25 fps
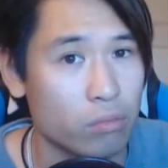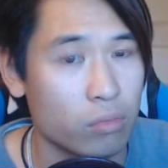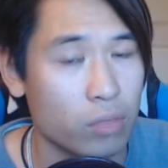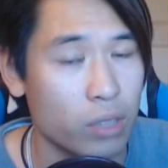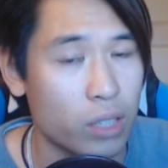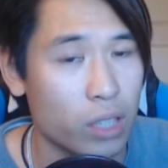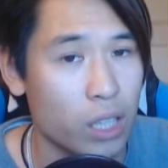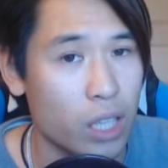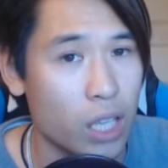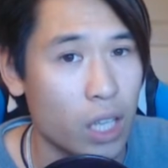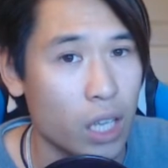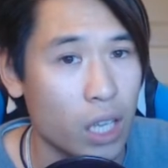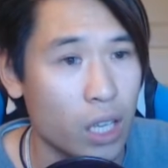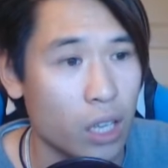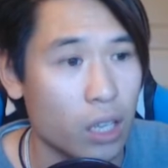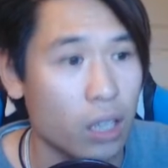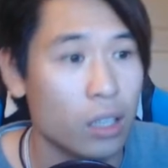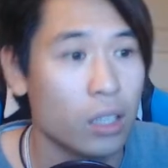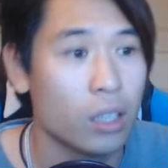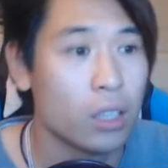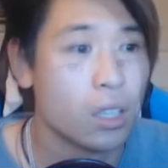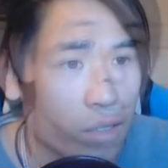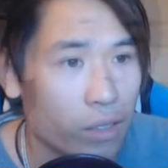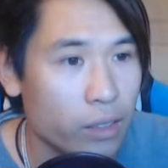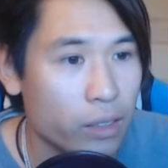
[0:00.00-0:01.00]
Yeah.
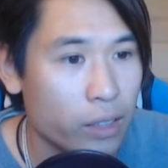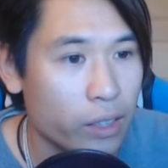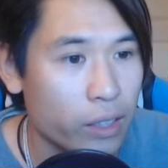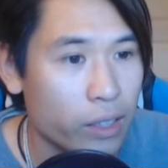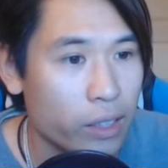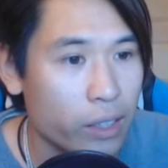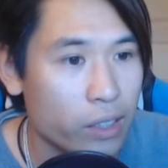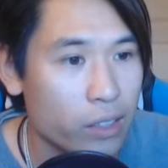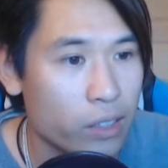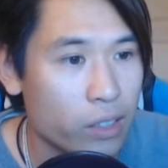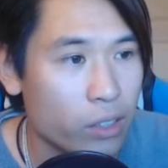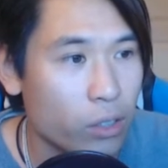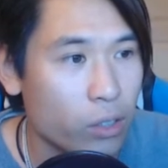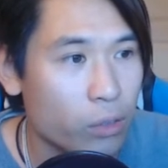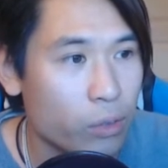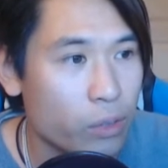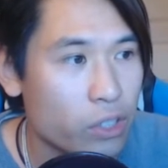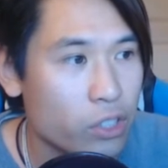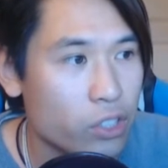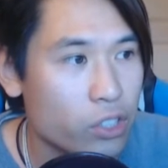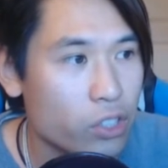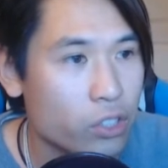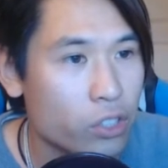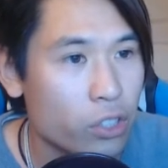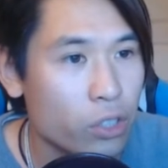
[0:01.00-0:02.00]
Here it
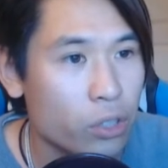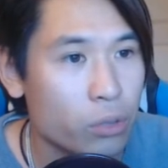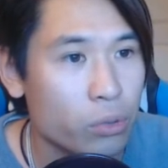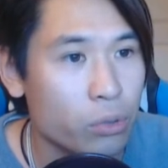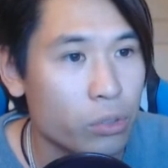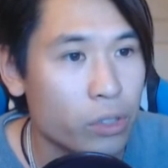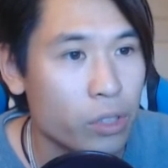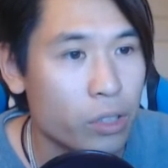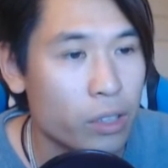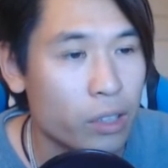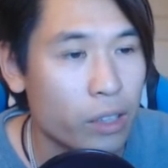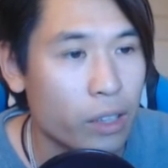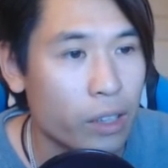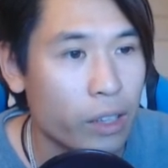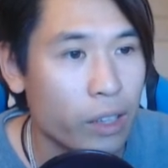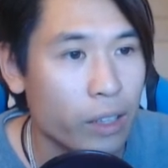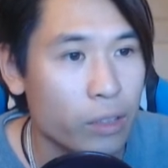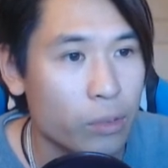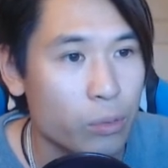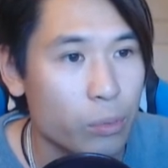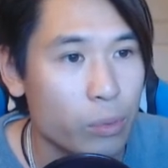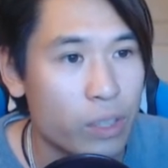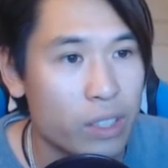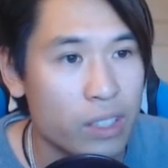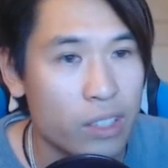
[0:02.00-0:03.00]
always showed
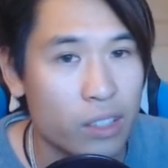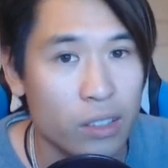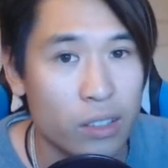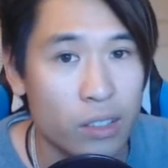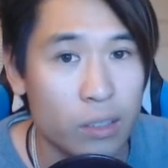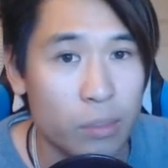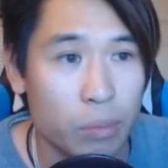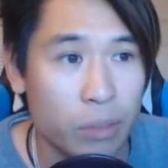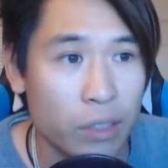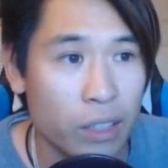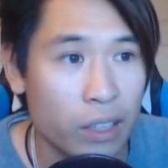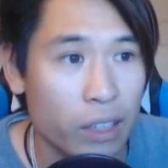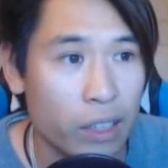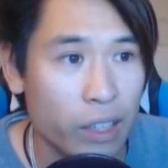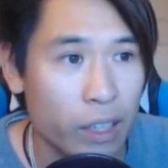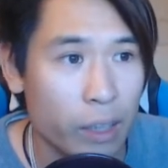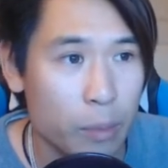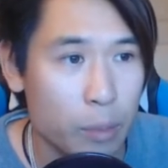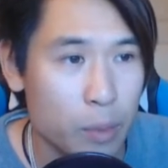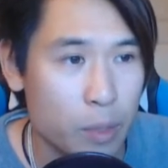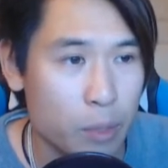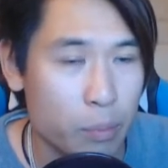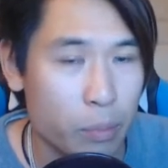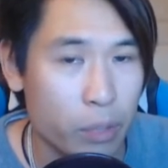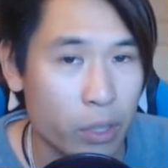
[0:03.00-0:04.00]
like recent
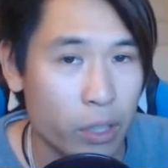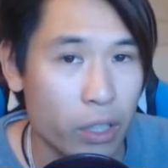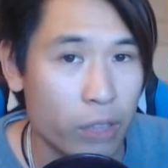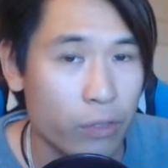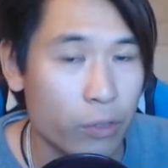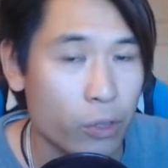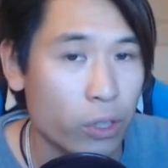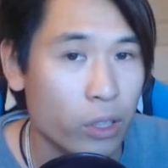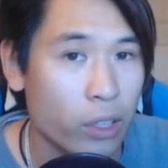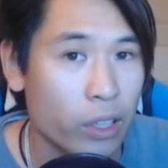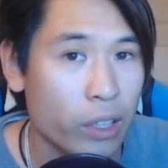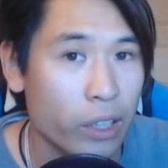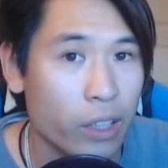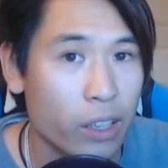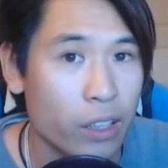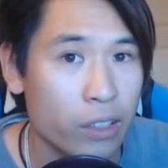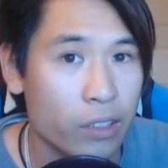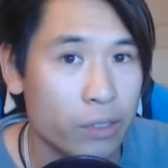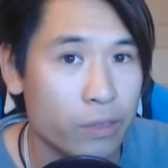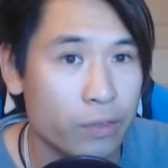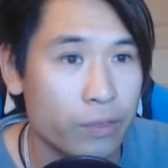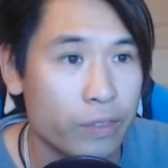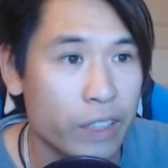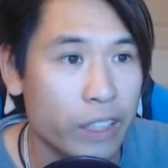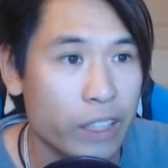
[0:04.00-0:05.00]
clips, but if you click on
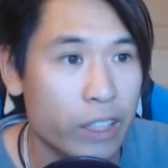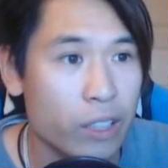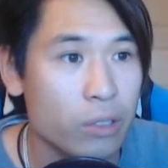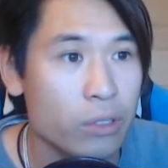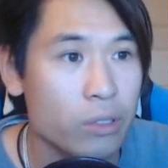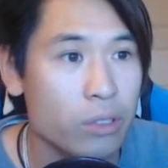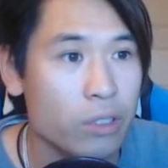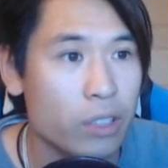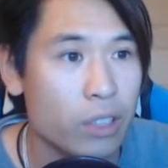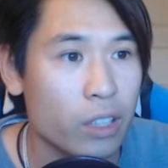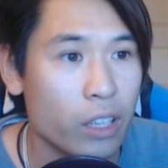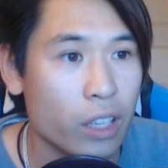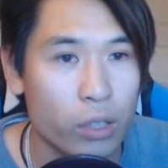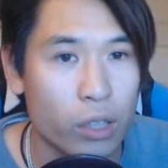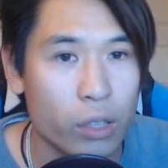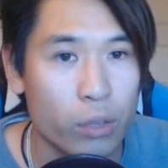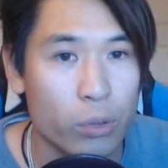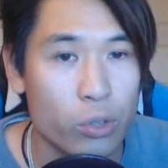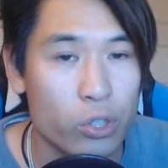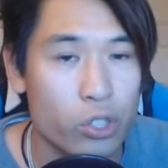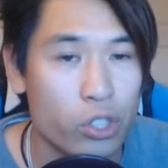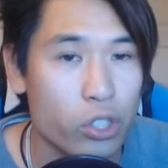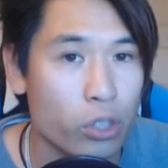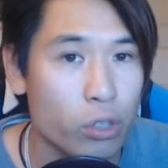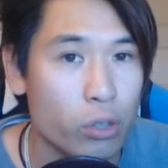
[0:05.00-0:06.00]
the videos, it
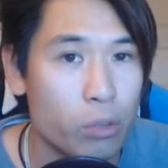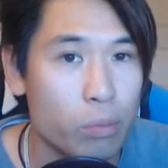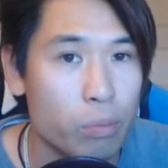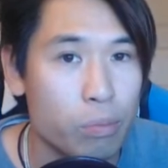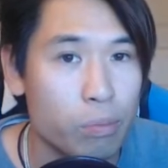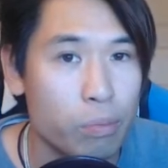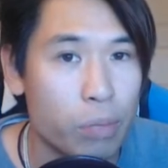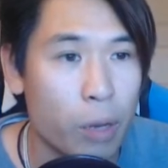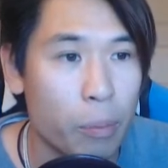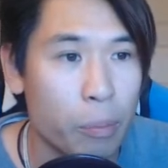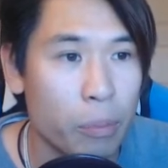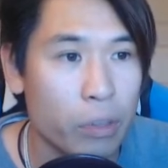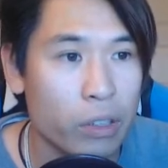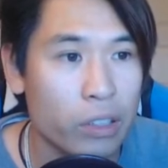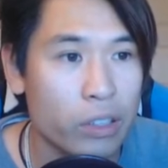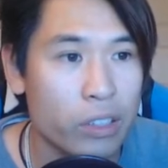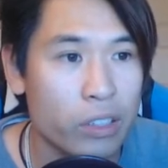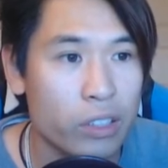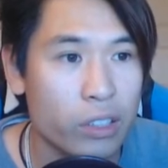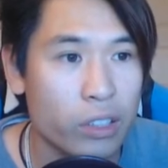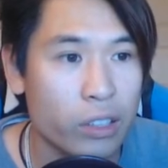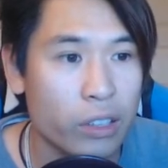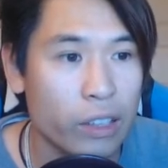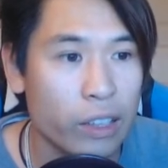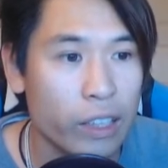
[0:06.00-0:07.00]
will show popular
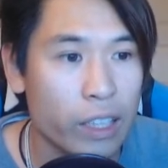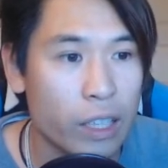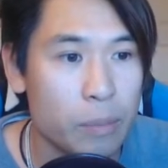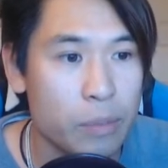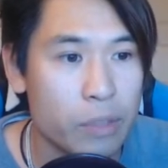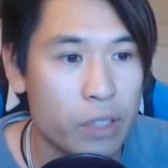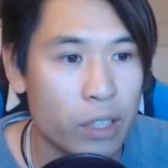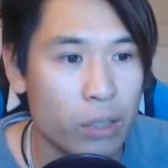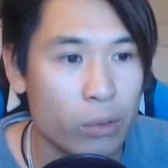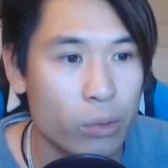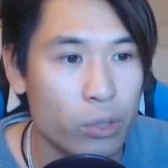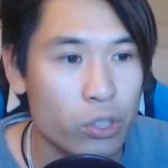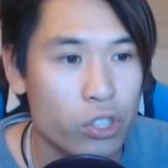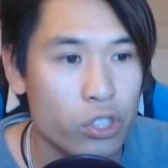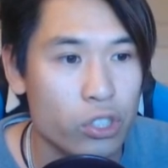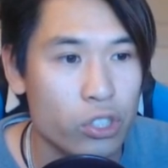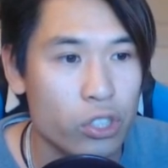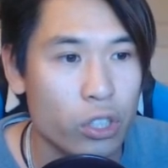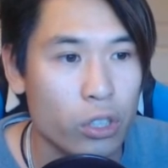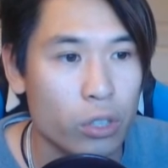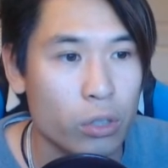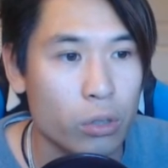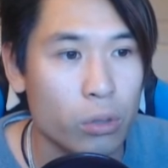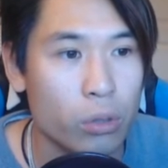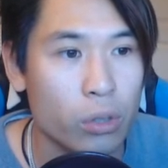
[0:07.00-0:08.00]
clips, it will
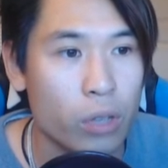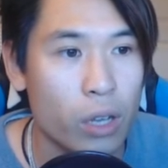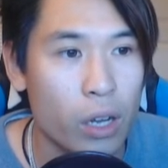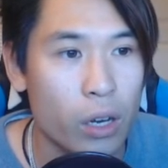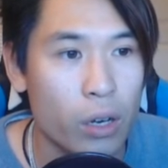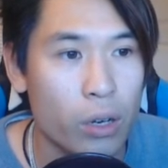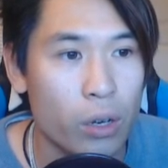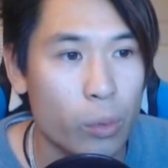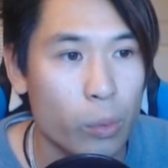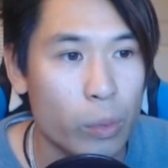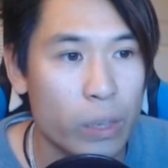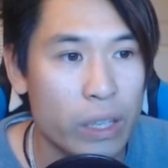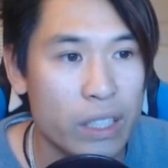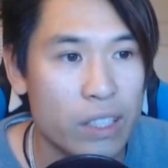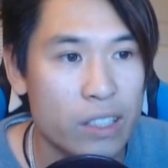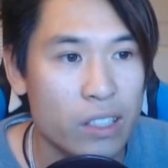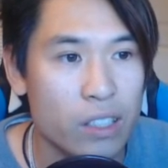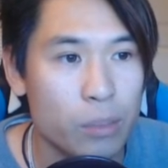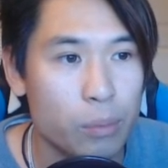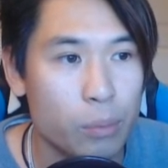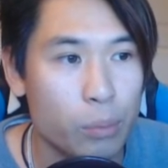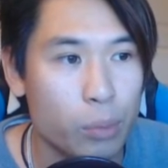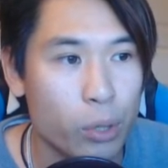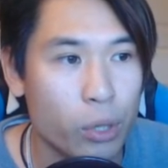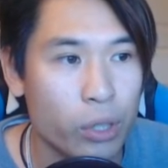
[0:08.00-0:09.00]
show
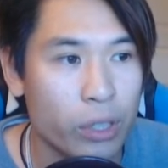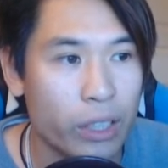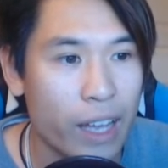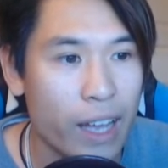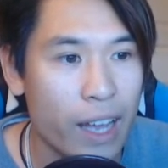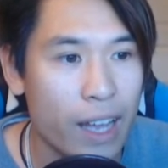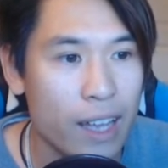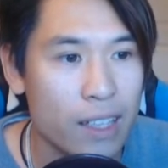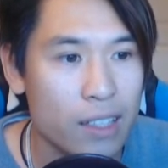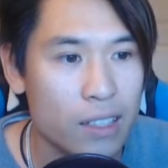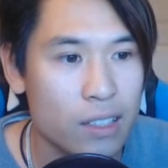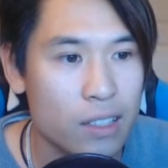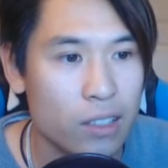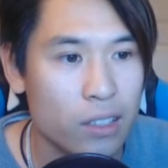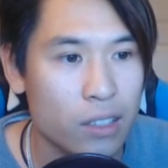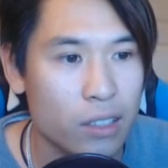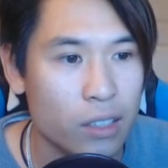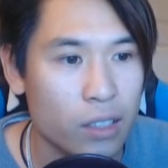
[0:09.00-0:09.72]
recent broadcast.